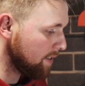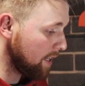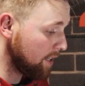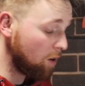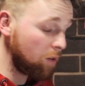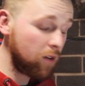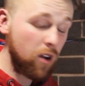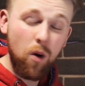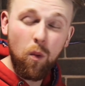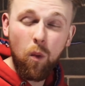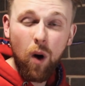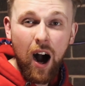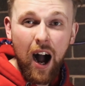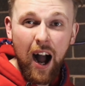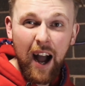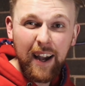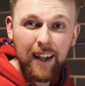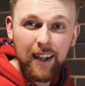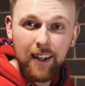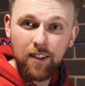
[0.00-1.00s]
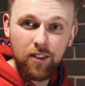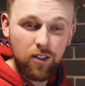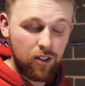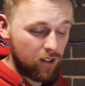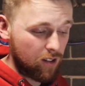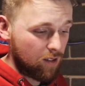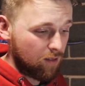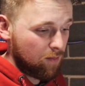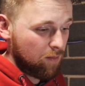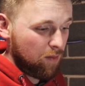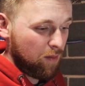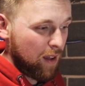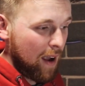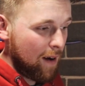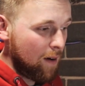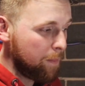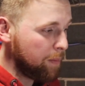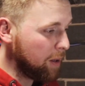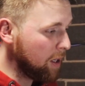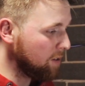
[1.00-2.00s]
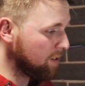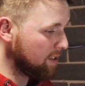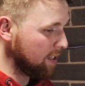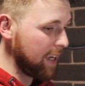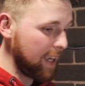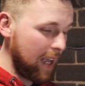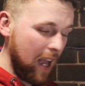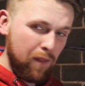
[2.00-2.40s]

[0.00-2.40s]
I don't know why, it's just therapeutic,